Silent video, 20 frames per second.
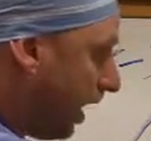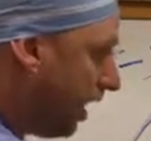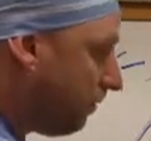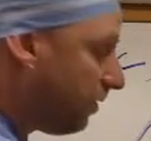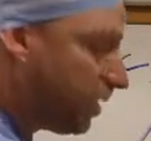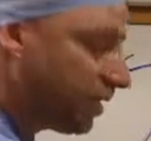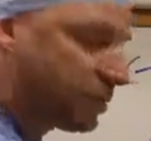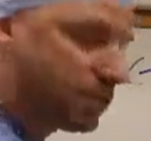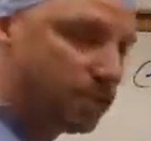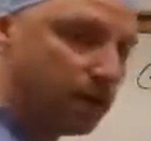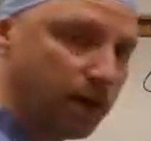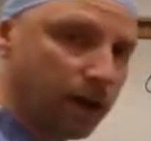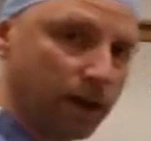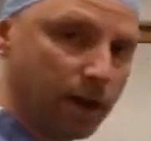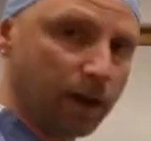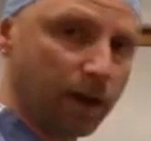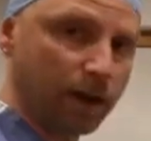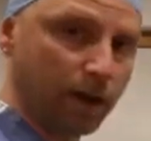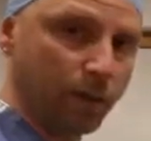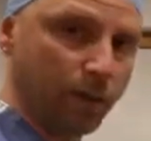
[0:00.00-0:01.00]
have this
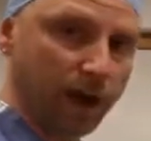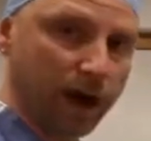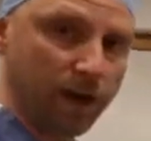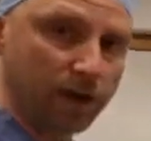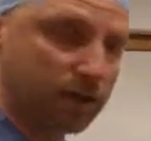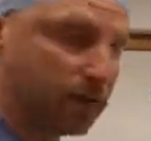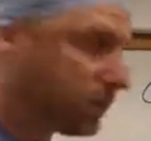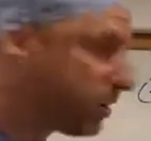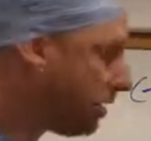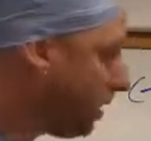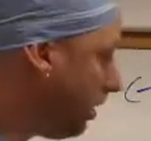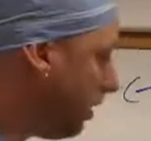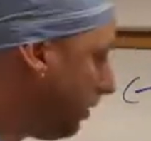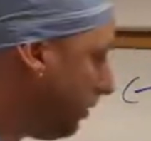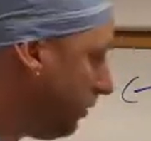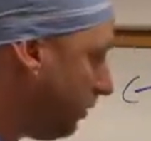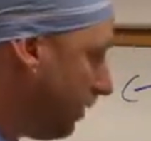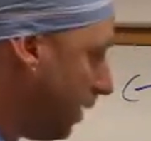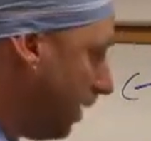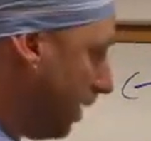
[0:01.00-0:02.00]
awareness
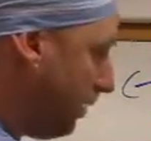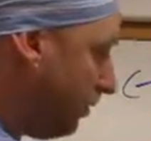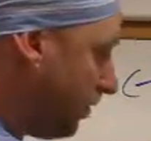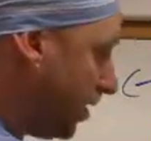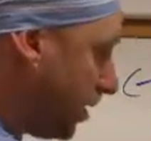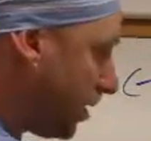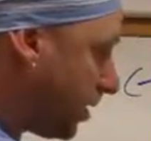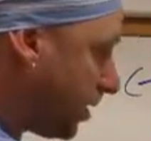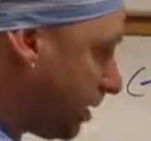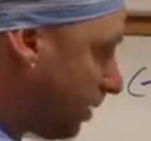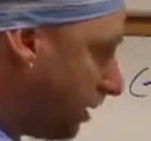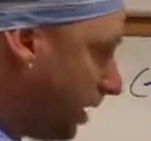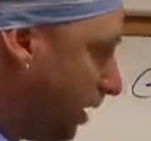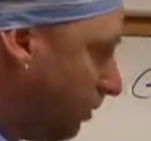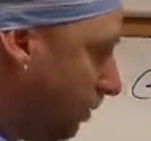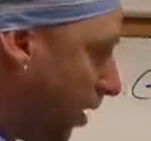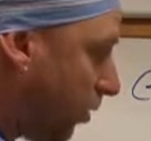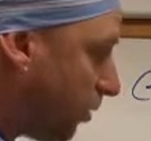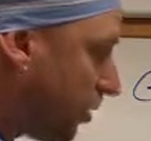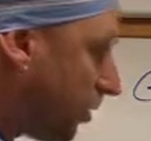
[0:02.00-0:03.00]
of this
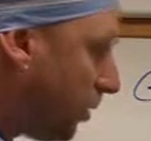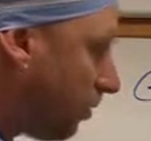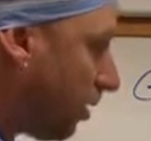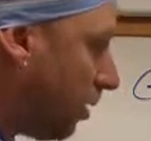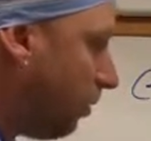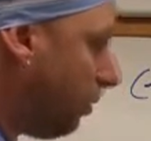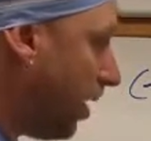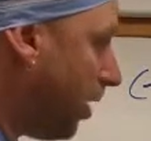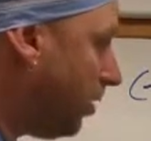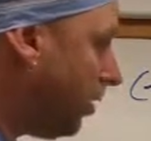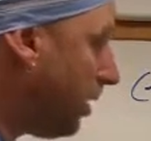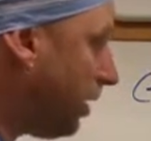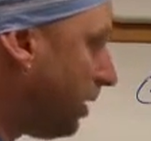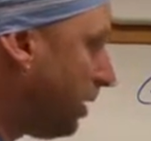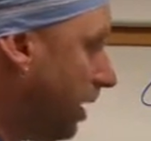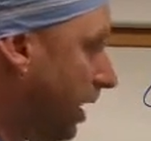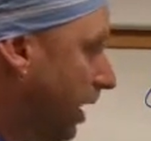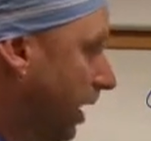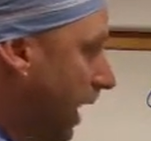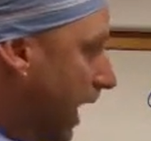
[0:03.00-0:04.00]
emotional
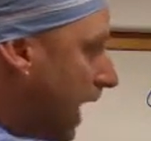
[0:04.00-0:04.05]
component